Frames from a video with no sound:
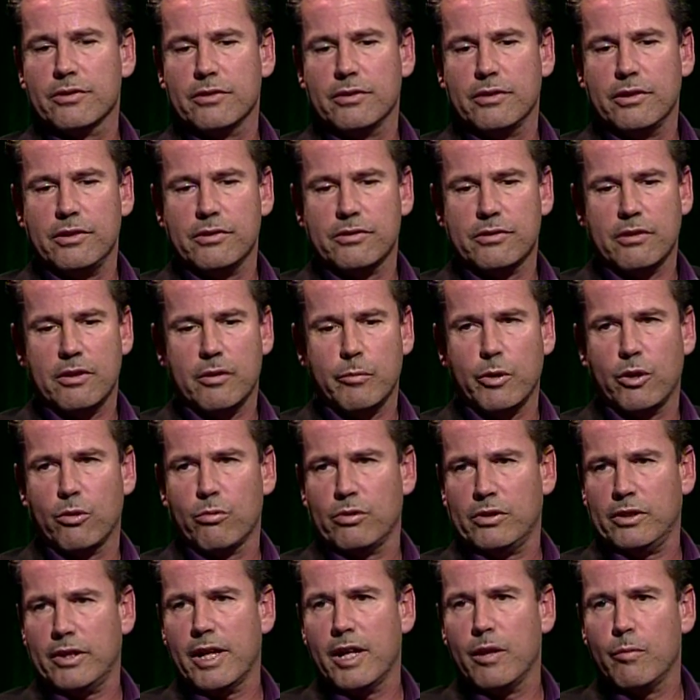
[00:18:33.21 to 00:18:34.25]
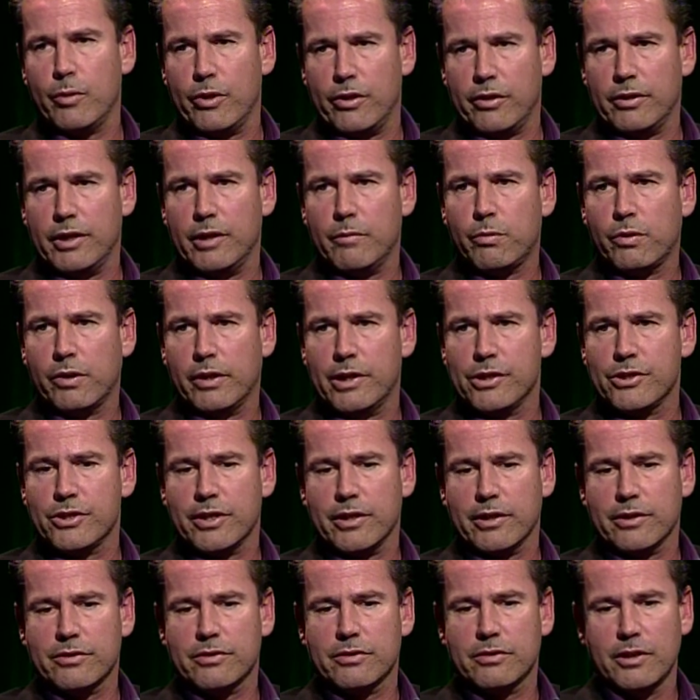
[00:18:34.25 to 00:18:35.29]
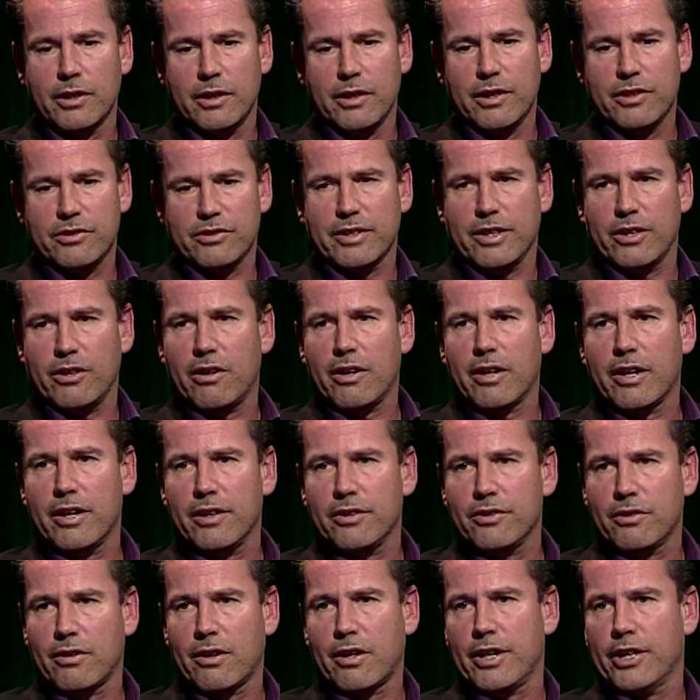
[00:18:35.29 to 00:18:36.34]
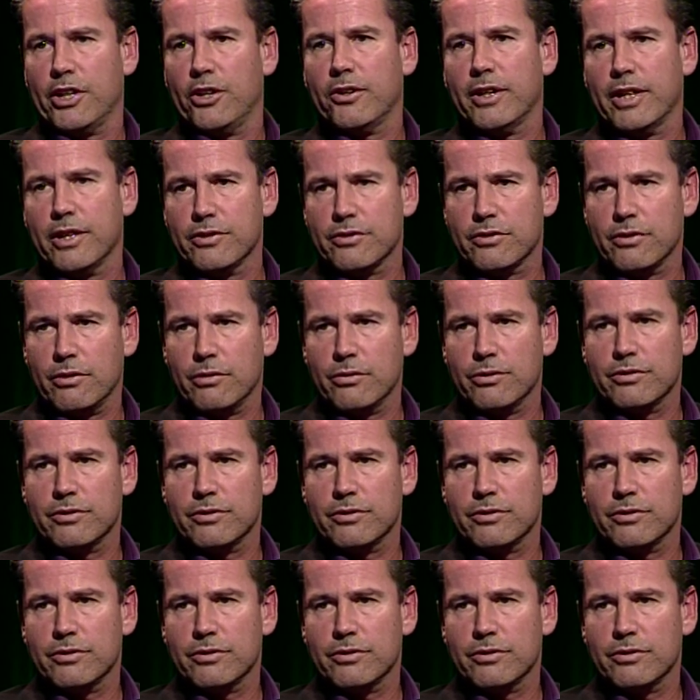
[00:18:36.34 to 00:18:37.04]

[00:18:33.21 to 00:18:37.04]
These are about reliability projects. It's kind of hard to argue against those.